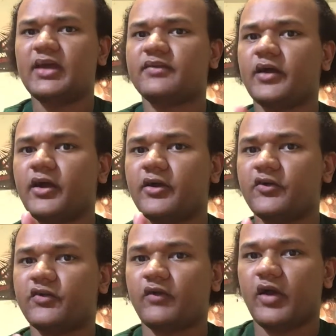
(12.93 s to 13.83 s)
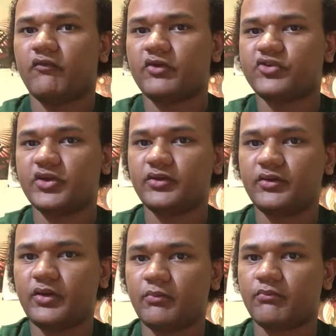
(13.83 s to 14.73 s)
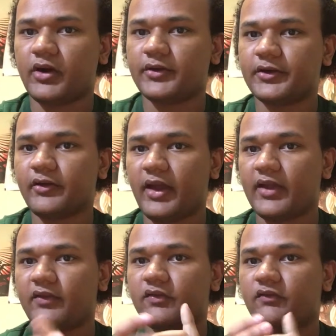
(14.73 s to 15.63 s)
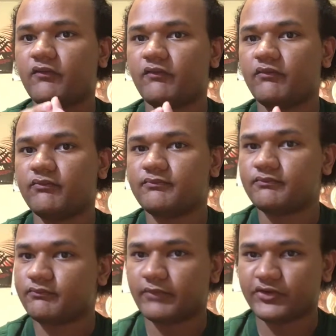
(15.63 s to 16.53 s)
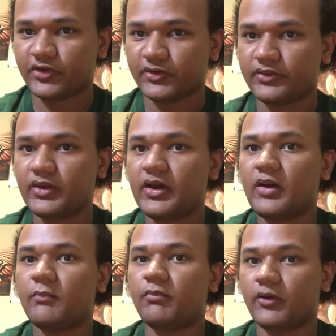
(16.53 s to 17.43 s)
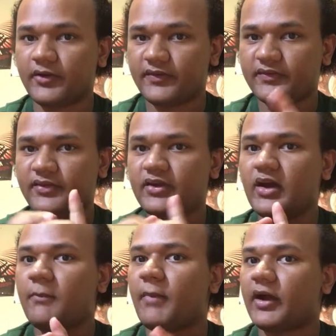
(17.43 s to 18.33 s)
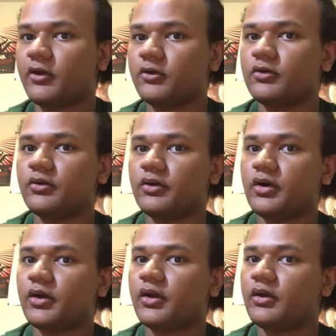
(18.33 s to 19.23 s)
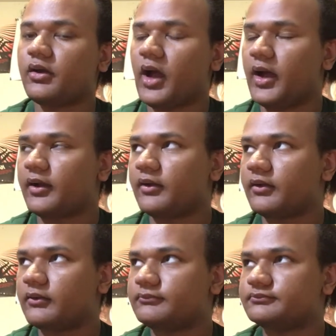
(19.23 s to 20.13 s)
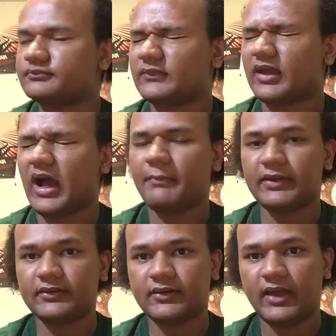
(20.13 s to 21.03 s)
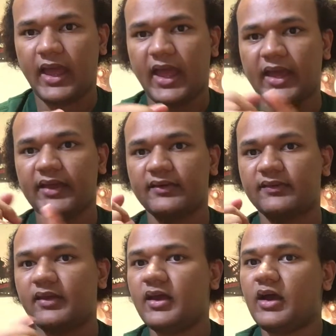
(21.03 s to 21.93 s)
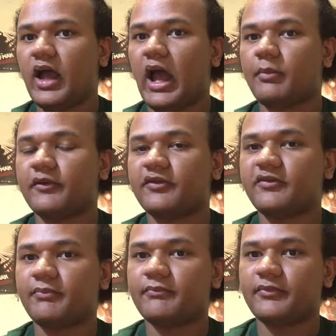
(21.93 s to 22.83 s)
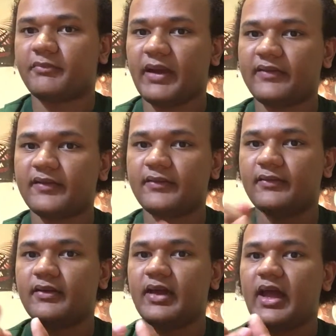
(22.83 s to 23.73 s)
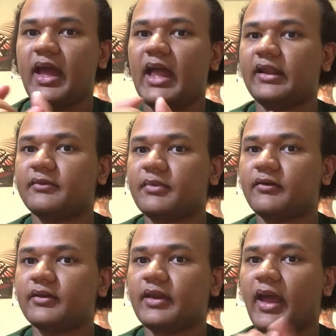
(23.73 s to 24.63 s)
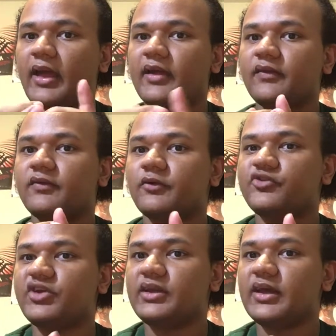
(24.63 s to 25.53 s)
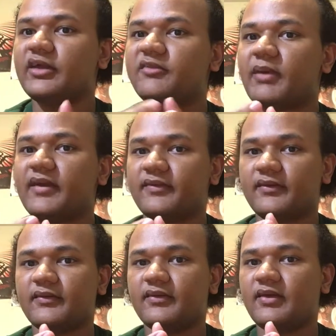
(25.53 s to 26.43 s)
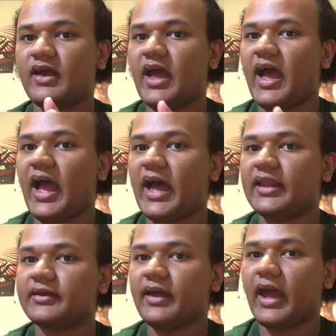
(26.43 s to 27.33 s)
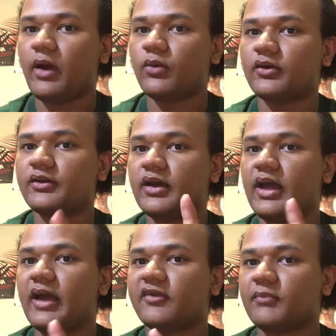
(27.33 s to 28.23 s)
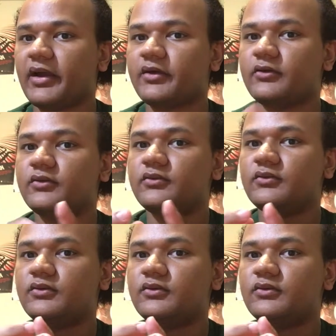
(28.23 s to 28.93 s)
Stars Richard Bronner as Richard Borst, Michael uh, Gambon as Albert Spicer, Helen Mirren as Georgina Spicer, Alan Howard as Michael,